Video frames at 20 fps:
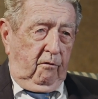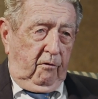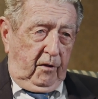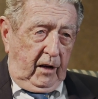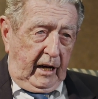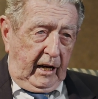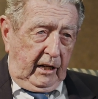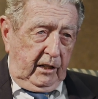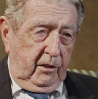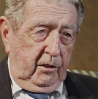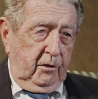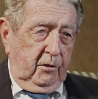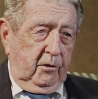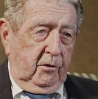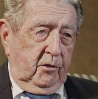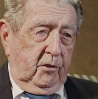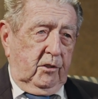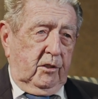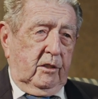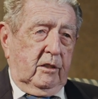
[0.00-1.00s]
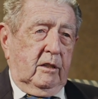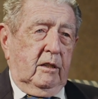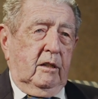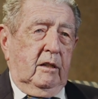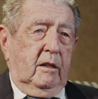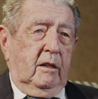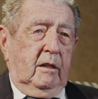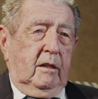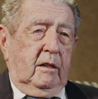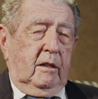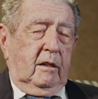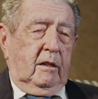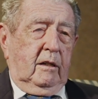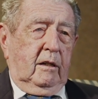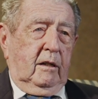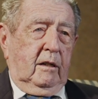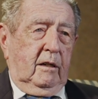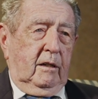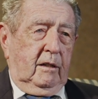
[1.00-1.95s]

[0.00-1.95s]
values, uh,